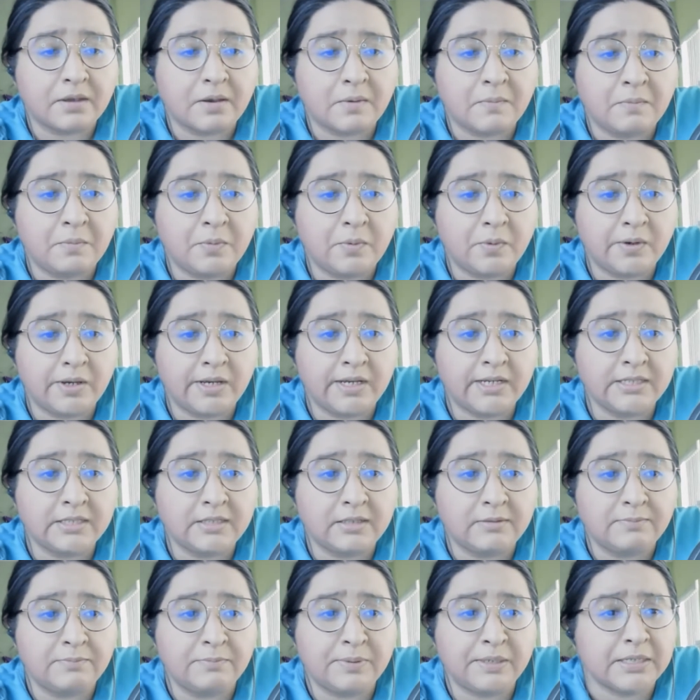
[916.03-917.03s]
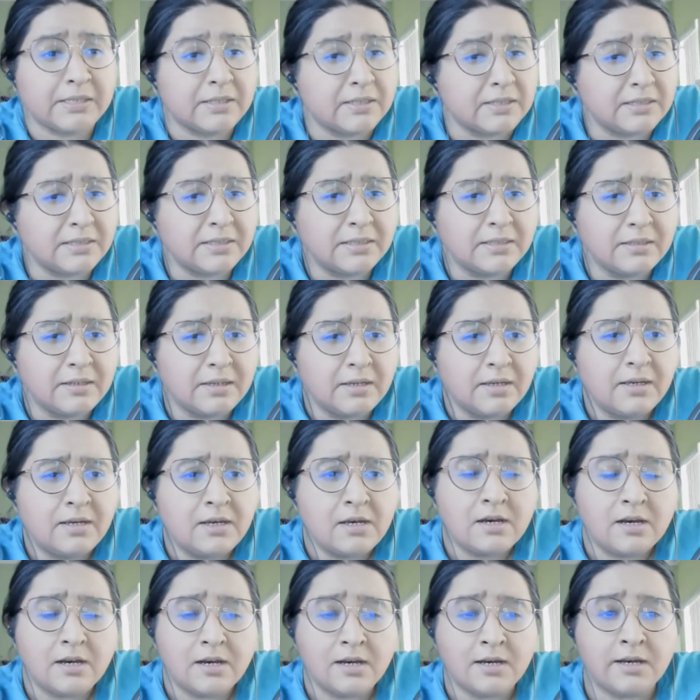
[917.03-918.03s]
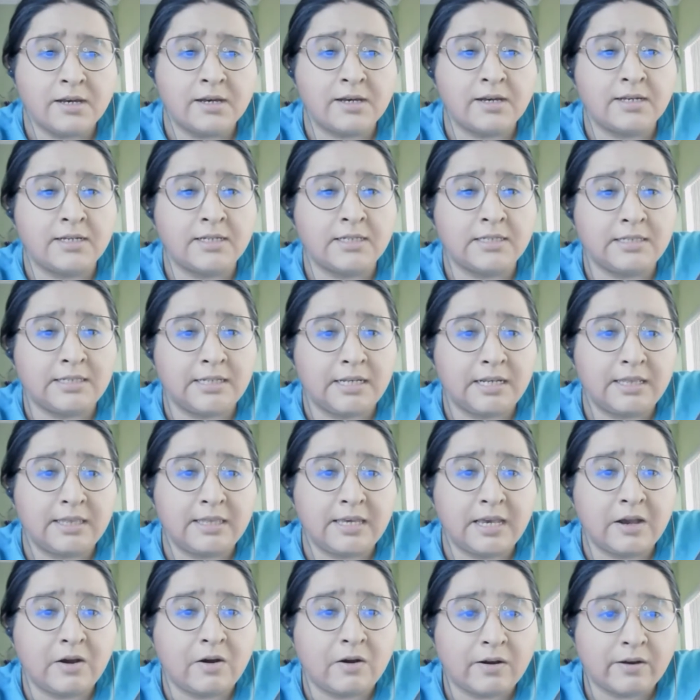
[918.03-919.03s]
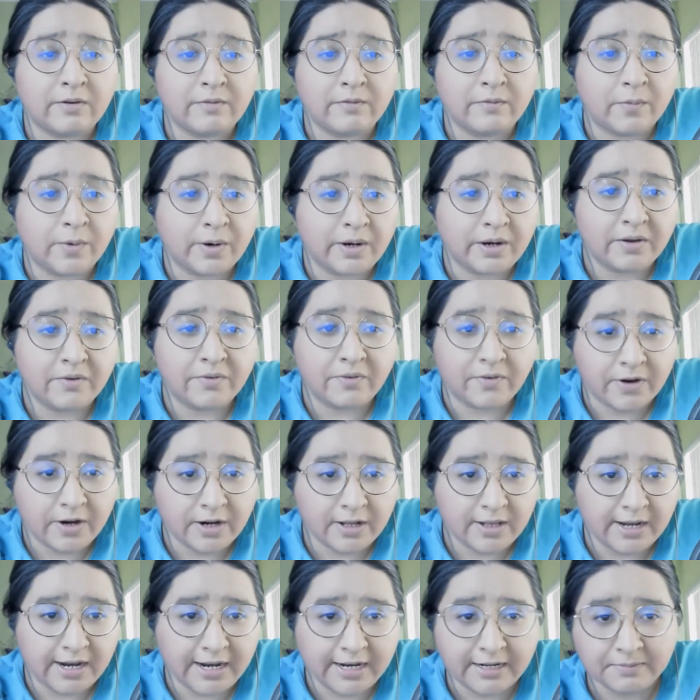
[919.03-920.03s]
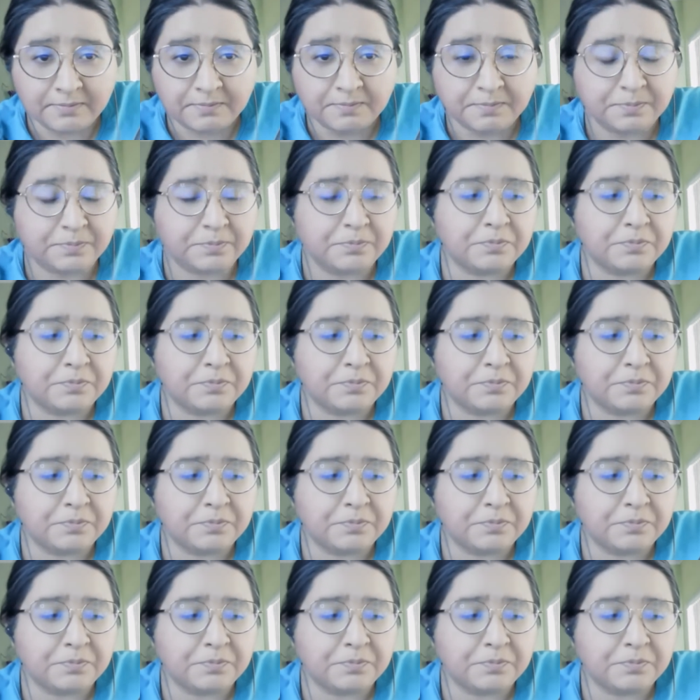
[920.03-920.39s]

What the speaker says: boys, Build, did the artwork for that,